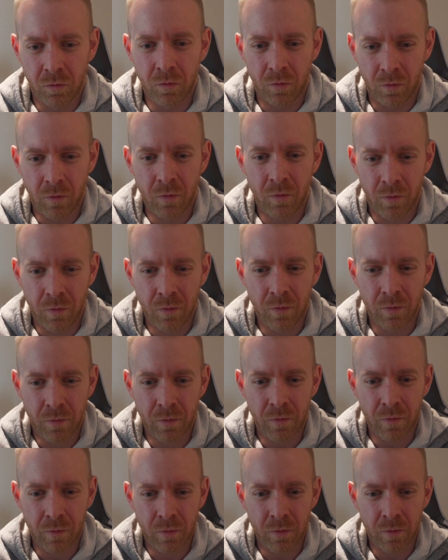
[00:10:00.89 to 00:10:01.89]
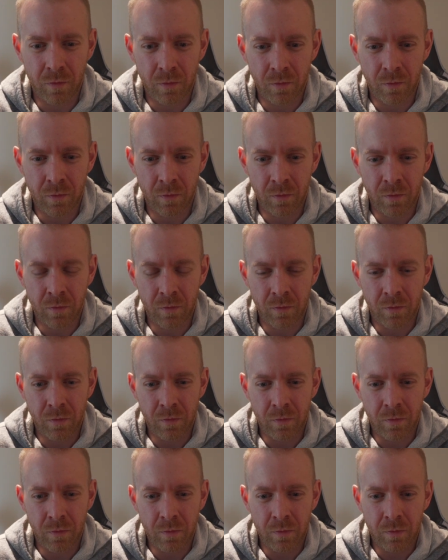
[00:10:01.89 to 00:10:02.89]

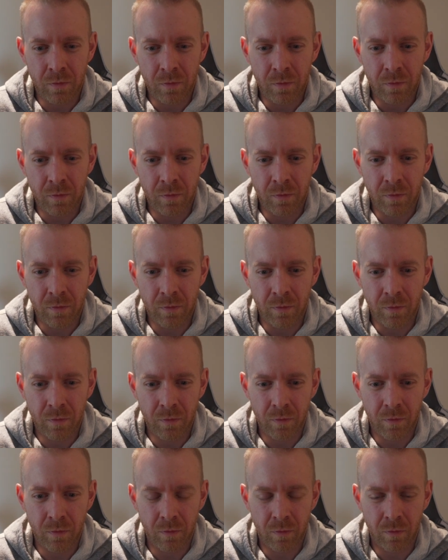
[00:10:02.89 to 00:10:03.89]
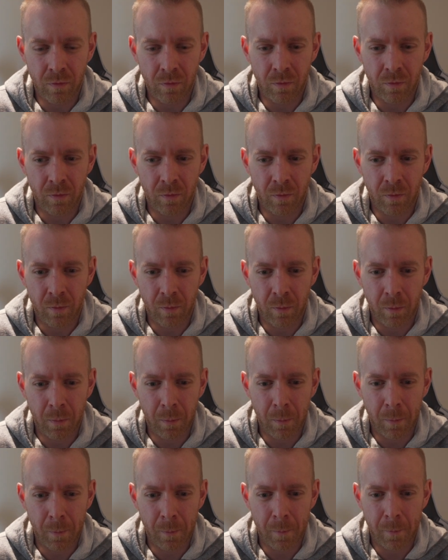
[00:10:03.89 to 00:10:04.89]

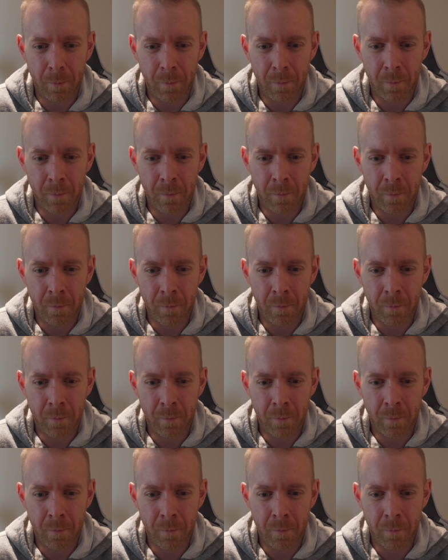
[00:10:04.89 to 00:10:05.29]
No words are spoken by the person on screen.